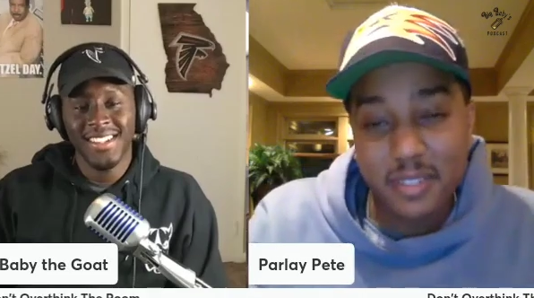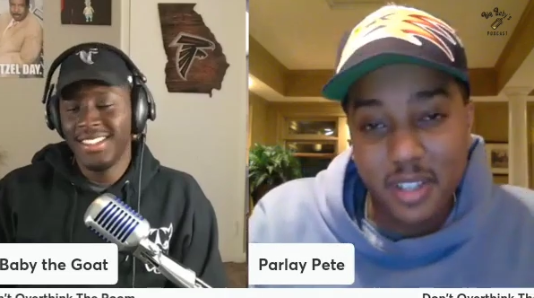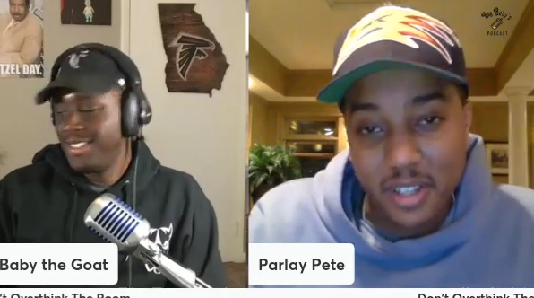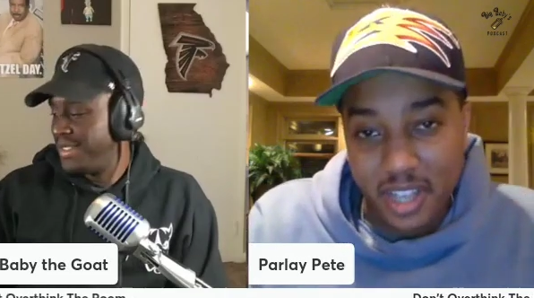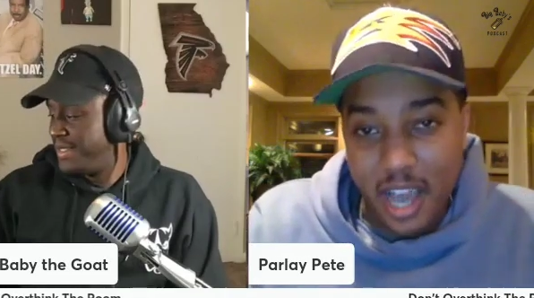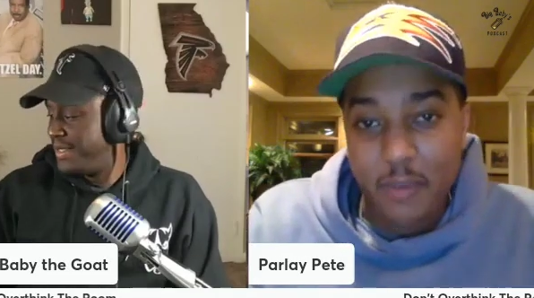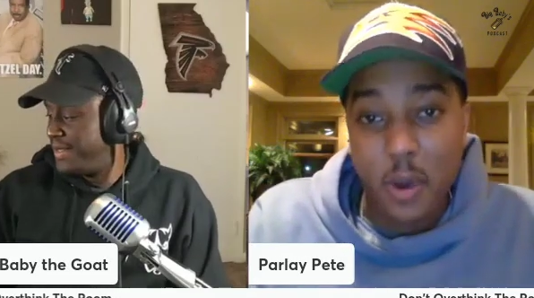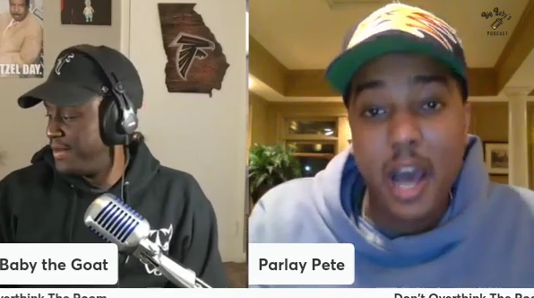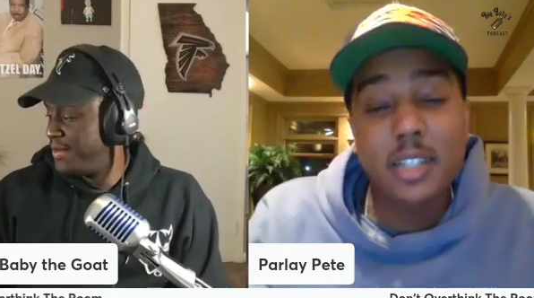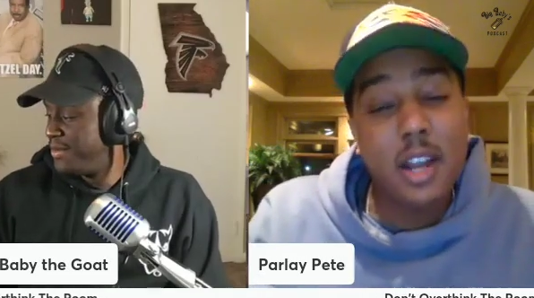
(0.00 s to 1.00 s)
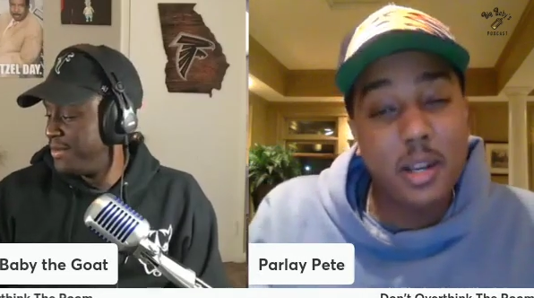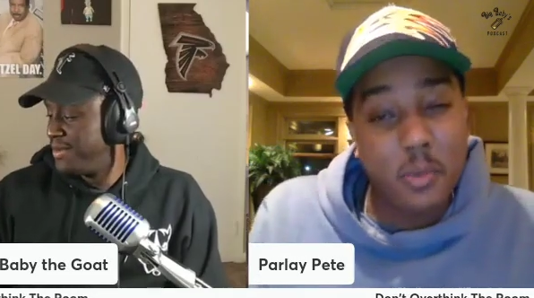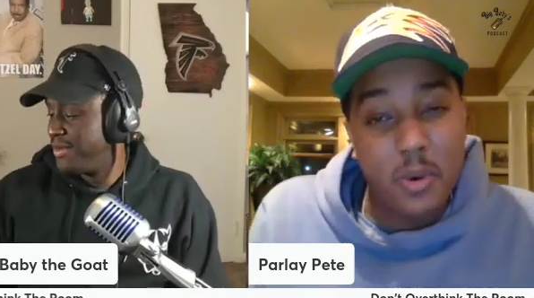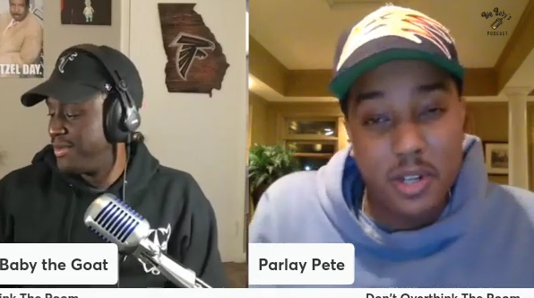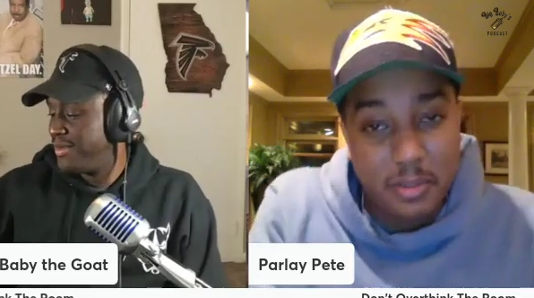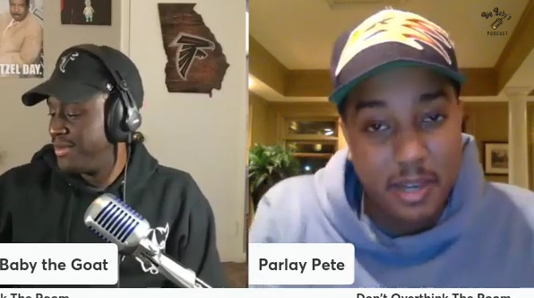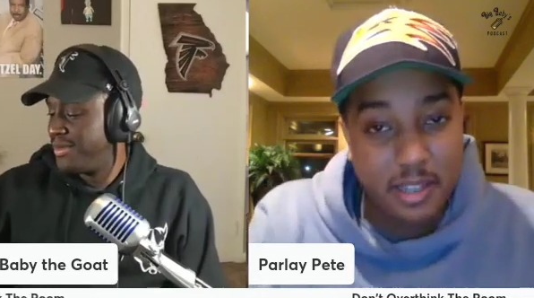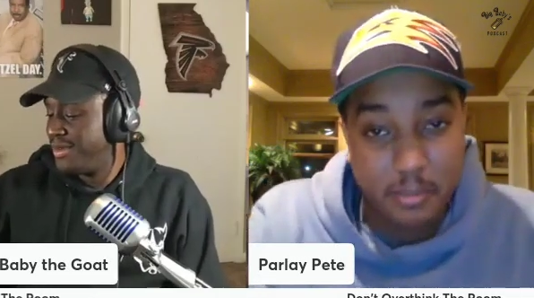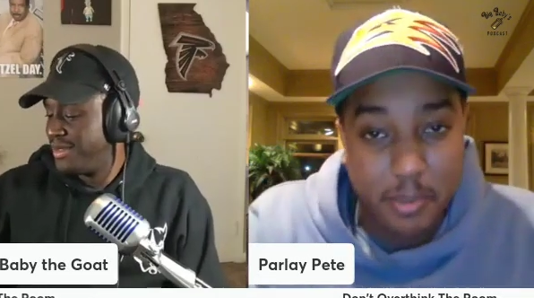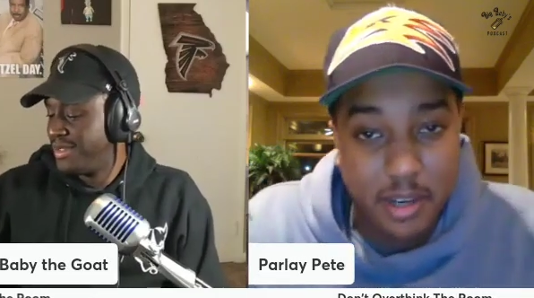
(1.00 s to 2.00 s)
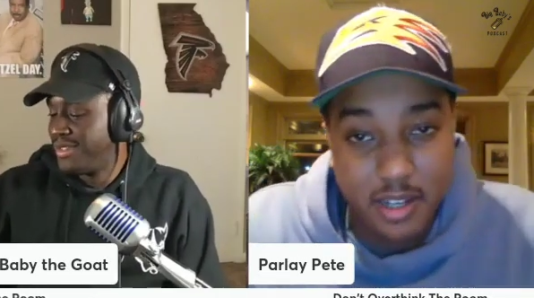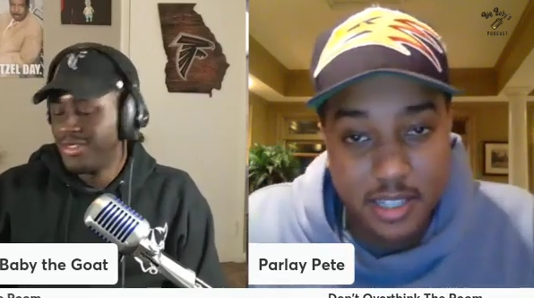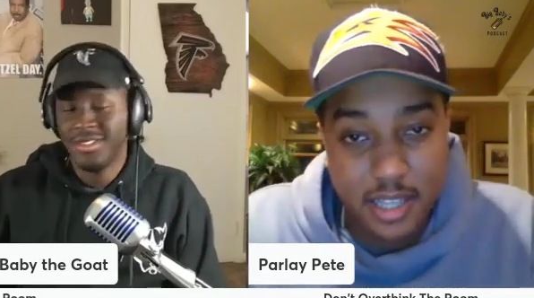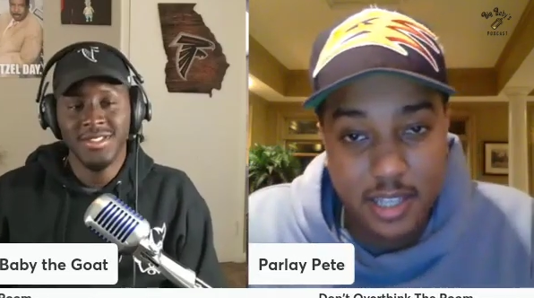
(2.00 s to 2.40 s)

Speaker 1: look, I well, I tried to warn you about the Bucks.